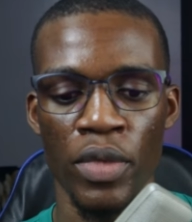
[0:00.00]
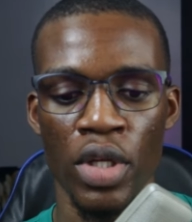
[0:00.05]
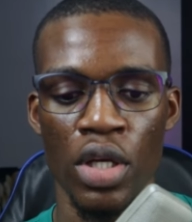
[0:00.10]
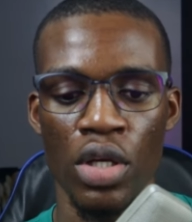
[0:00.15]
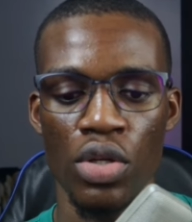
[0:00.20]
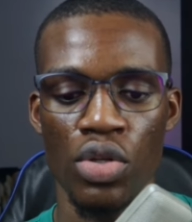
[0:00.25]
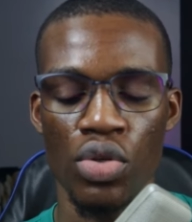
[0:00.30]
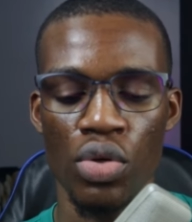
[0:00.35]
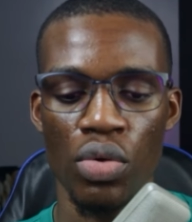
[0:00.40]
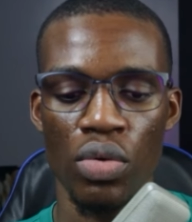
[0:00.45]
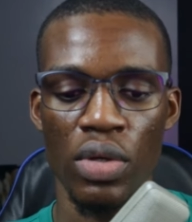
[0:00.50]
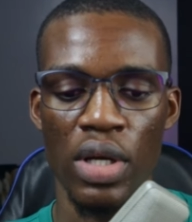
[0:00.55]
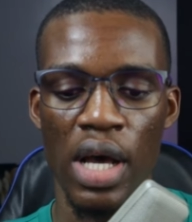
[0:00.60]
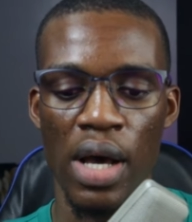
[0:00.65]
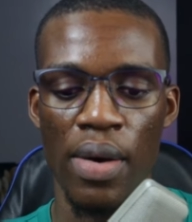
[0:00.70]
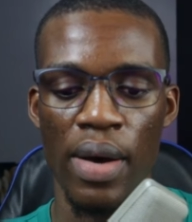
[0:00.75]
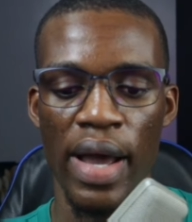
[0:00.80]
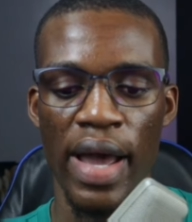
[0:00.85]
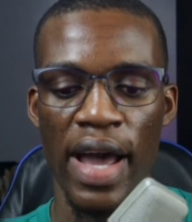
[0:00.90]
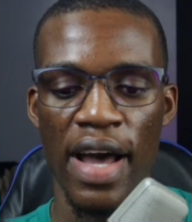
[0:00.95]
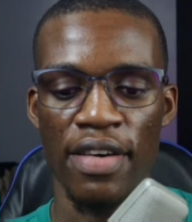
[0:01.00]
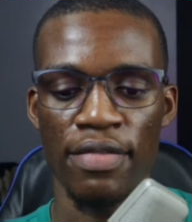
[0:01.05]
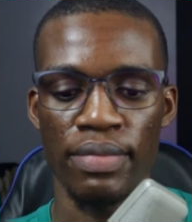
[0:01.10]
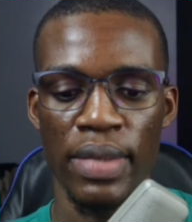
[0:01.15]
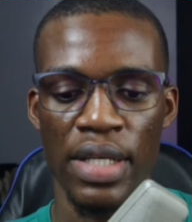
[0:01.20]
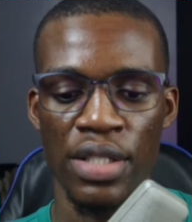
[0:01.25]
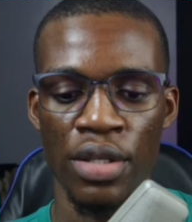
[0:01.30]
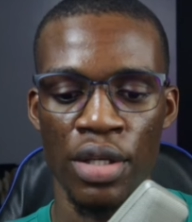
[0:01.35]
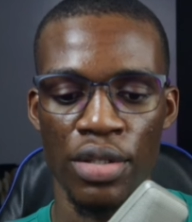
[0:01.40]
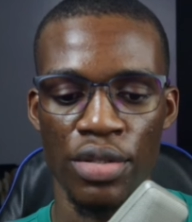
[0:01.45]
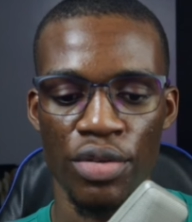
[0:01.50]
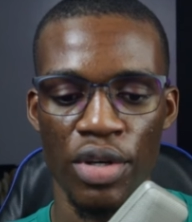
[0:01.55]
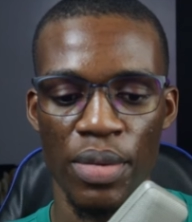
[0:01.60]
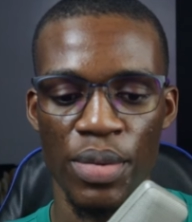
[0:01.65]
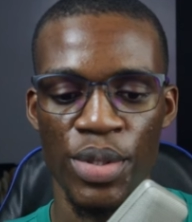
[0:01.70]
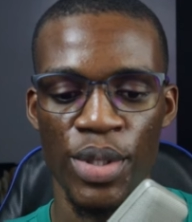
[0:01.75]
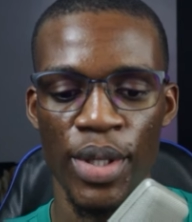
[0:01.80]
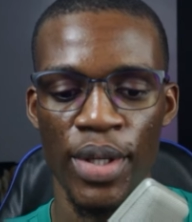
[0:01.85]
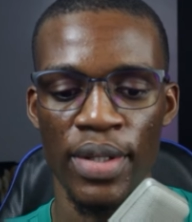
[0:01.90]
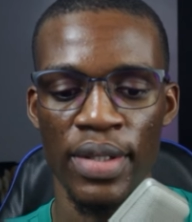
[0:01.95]
So now I have my
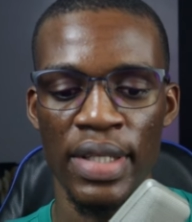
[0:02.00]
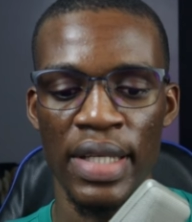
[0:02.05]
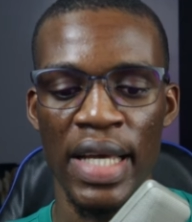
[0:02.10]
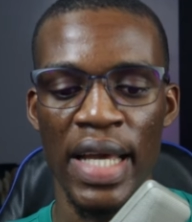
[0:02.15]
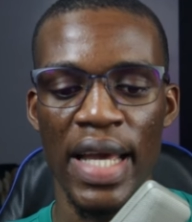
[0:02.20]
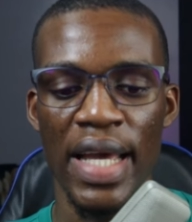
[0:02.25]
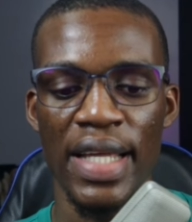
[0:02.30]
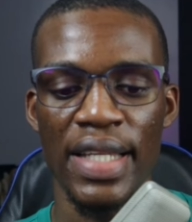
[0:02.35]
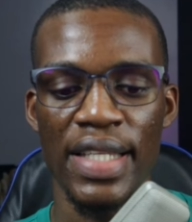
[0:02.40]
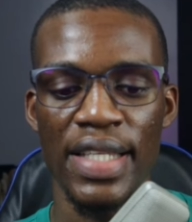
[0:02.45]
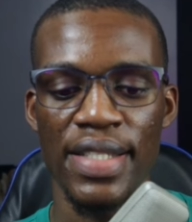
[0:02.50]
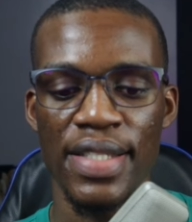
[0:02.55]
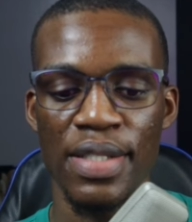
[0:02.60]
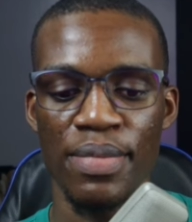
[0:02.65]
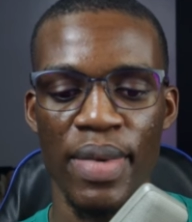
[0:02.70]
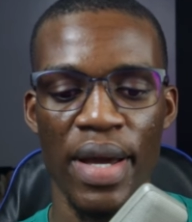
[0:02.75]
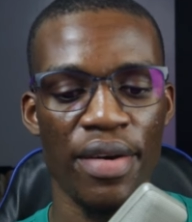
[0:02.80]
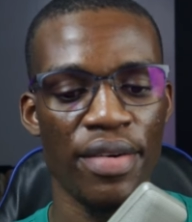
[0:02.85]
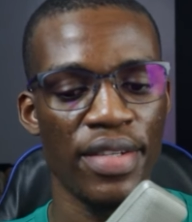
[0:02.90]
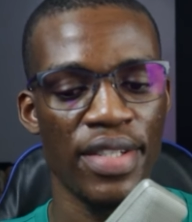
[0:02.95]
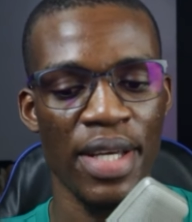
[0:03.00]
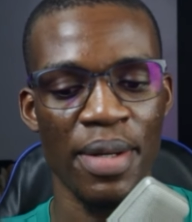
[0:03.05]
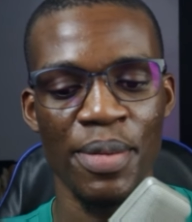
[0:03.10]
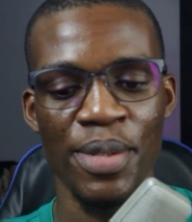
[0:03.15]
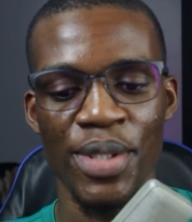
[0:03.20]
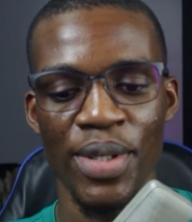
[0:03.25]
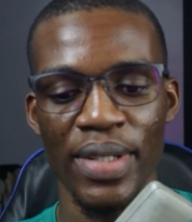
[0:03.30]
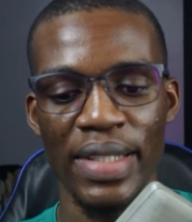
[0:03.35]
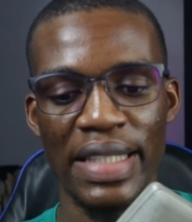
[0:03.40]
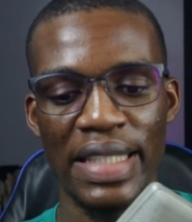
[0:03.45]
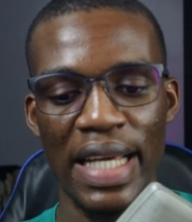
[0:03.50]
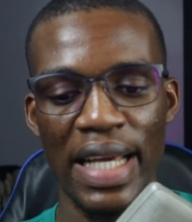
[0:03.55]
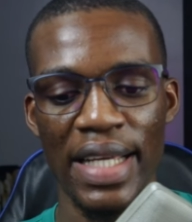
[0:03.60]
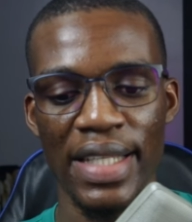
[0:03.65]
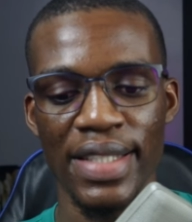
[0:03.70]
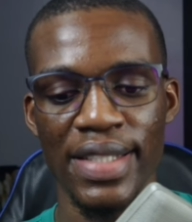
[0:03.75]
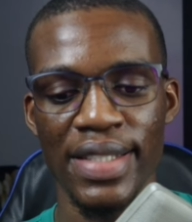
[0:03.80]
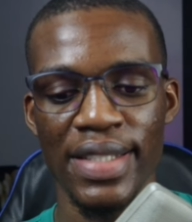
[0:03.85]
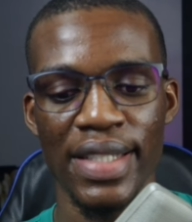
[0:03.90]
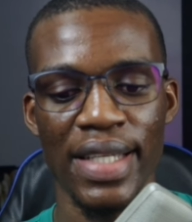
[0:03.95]
subscription. This is my redemption
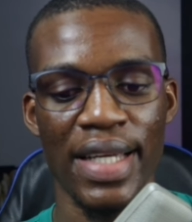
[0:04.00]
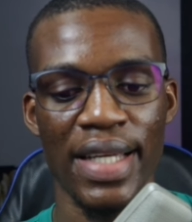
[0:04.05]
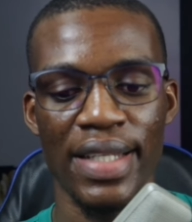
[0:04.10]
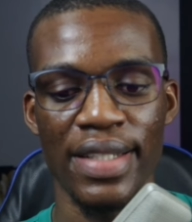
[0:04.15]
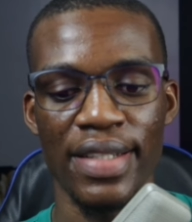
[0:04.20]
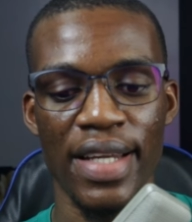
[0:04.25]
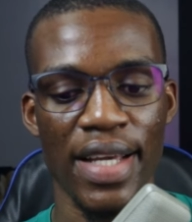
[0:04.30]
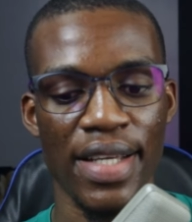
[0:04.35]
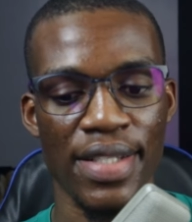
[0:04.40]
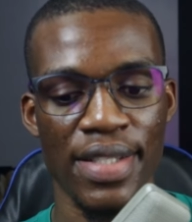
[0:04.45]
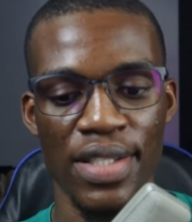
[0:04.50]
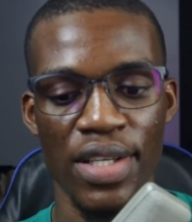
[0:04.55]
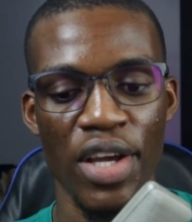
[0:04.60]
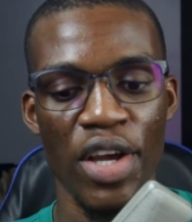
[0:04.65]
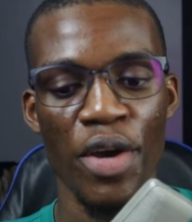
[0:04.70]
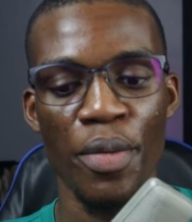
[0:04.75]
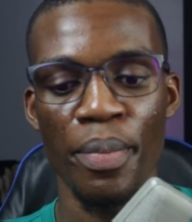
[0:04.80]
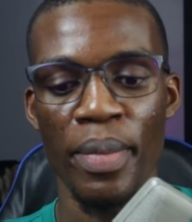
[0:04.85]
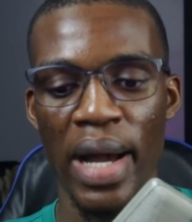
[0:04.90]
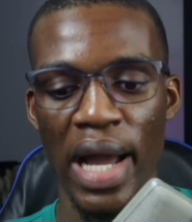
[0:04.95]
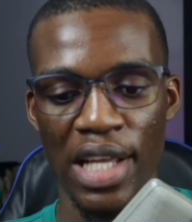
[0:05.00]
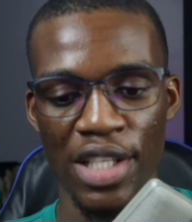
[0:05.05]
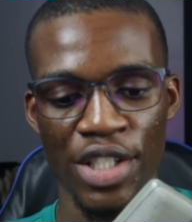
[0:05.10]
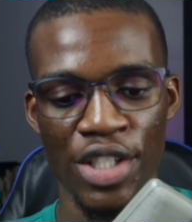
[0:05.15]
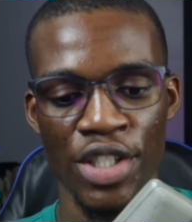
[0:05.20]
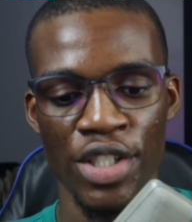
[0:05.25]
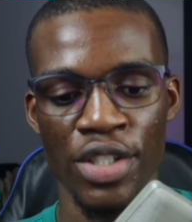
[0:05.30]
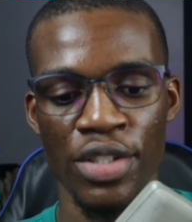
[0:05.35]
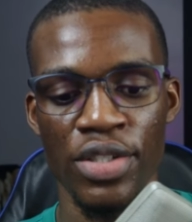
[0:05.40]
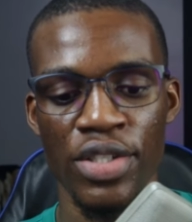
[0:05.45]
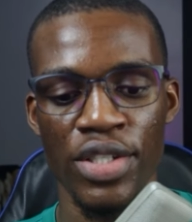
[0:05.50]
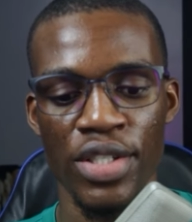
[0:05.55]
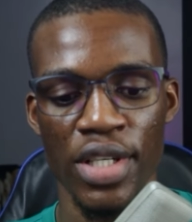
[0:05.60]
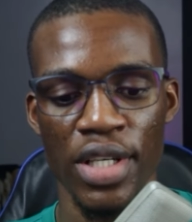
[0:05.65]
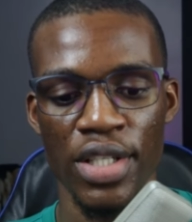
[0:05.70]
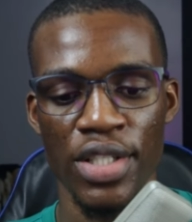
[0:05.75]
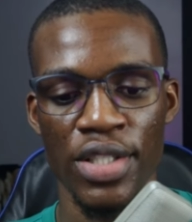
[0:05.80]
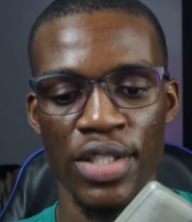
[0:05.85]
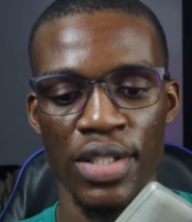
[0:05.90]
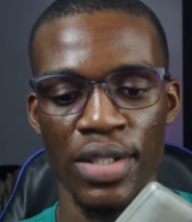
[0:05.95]
date, next year, March
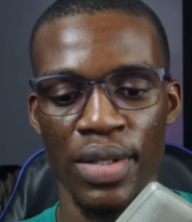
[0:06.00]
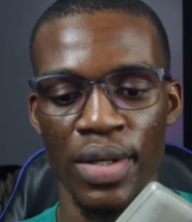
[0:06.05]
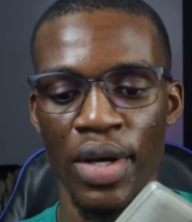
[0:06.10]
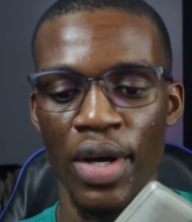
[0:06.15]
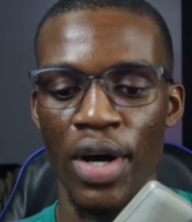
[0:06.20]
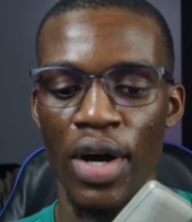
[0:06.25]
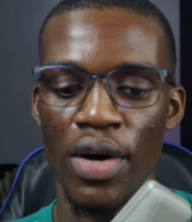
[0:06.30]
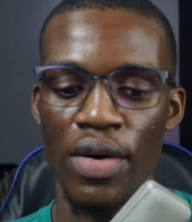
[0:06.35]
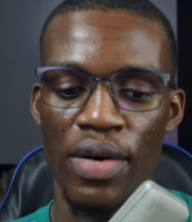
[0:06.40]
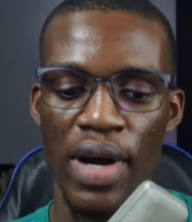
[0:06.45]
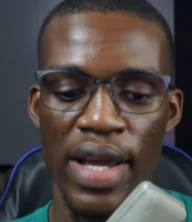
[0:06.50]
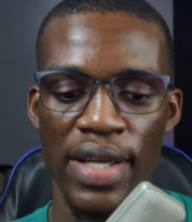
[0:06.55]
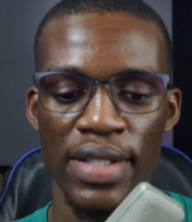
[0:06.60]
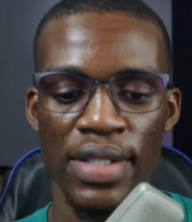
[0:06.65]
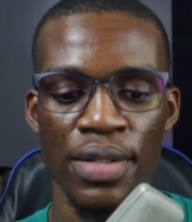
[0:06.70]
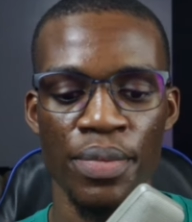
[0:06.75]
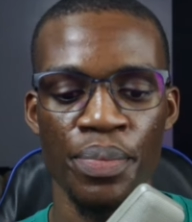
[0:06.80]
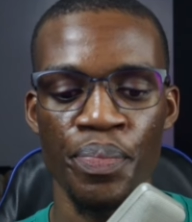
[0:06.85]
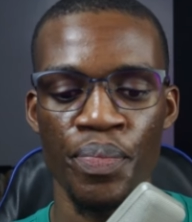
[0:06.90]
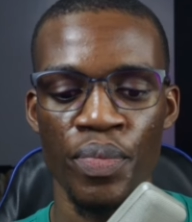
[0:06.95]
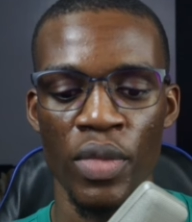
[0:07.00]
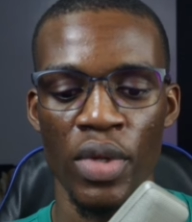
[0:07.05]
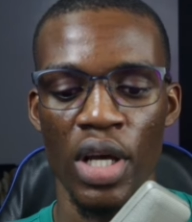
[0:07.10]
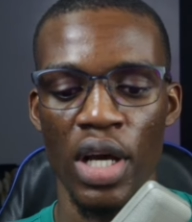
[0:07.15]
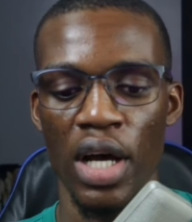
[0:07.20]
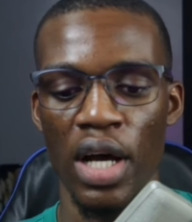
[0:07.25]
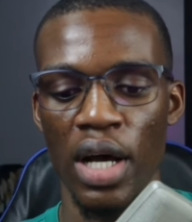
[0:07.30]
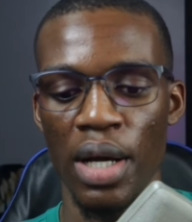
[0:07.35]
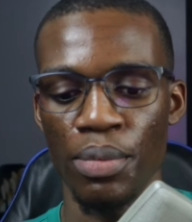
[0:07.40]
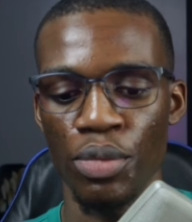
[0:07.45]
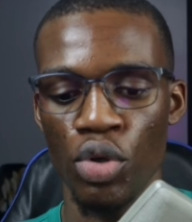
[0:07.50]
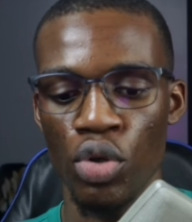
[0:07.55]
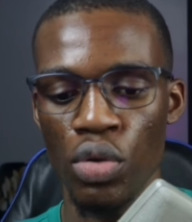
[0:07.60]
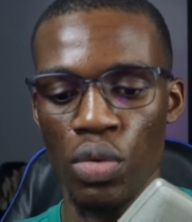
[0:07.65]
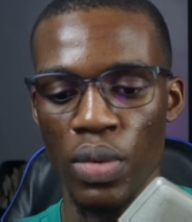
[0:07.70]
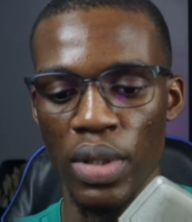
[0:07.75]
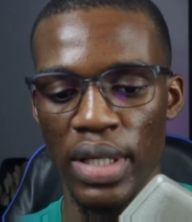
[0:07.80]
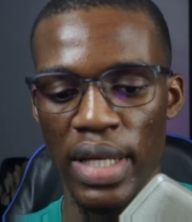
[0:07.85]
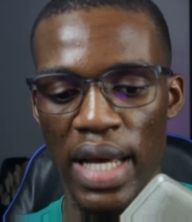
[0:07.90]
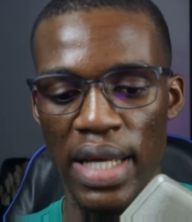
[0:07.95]
6th. All right, I'm cool
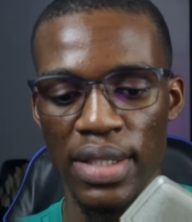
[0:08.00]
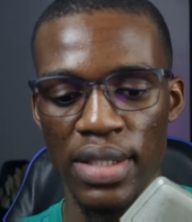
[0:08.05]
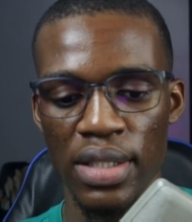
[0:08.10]
with that.